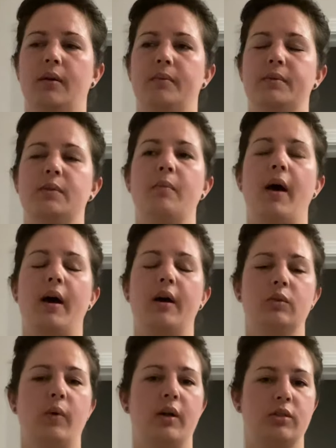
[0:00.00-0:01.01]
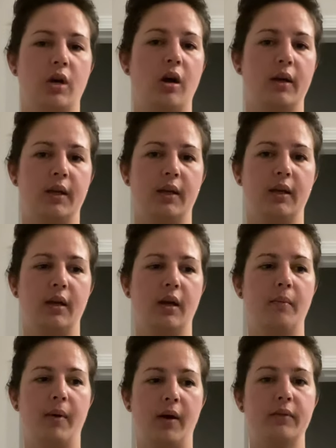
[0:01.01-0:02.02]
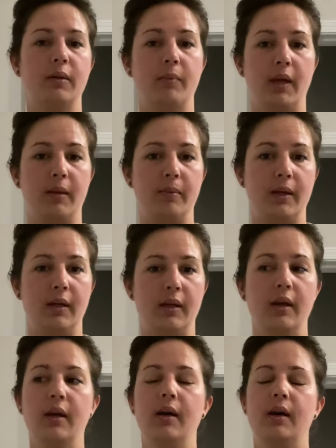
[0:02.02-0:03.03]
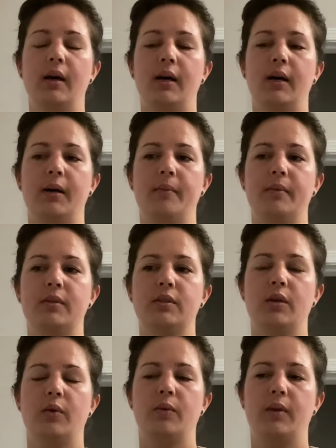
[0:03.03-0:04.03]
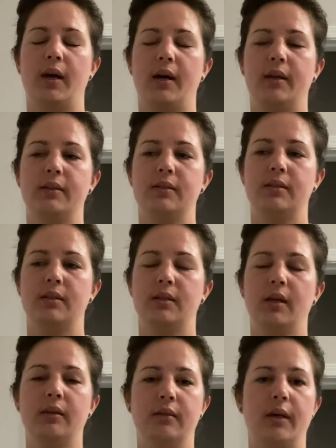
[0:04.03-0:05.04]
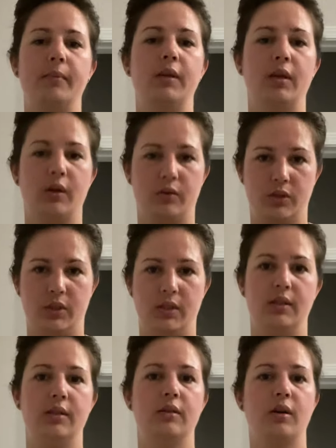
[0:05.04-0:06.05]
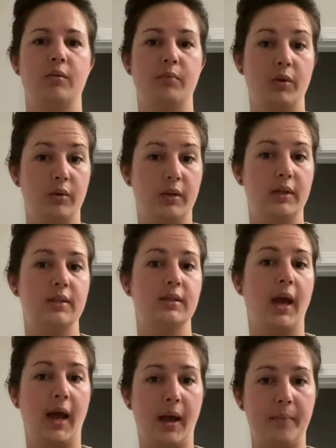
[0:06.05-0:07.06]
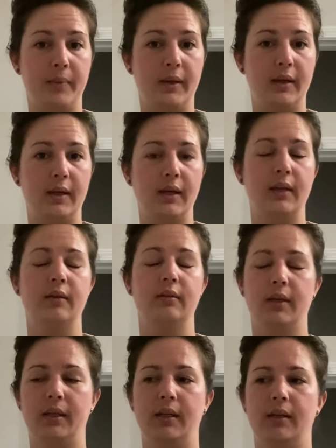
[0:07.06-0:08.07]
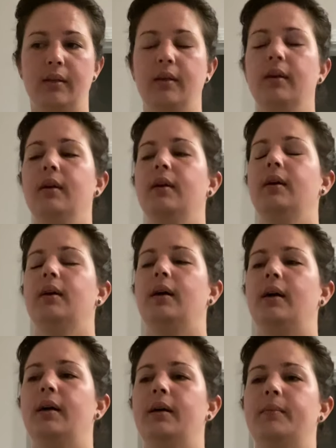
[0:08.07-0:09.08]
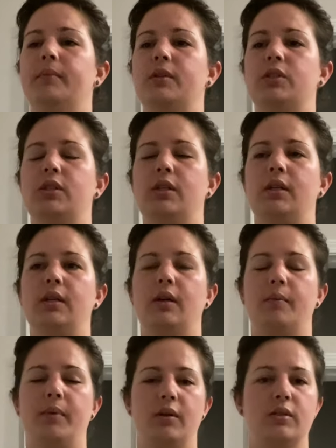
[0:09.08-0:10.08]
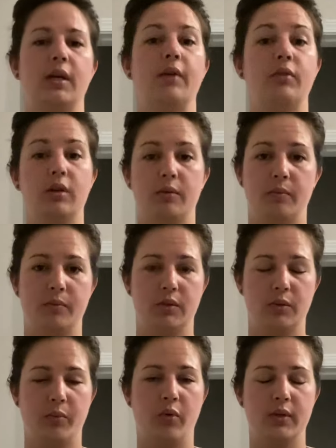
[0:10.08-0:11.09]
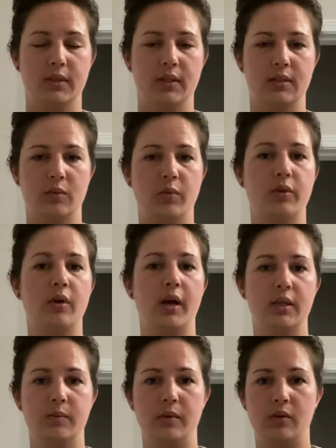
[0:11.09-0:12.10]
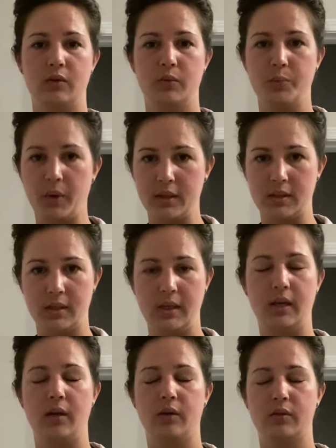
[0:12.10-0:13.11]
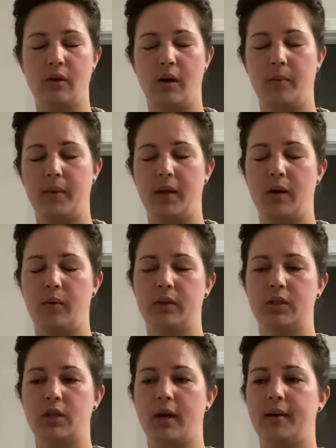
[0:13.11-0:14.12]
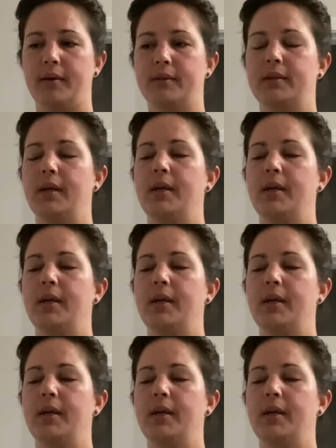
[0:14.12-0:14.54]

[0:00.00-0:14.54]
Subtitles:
smiled while talking about the baby, so that let me know her mood is happy and elated. She appears to have a good support system with her husband who's present and also helping out with the child.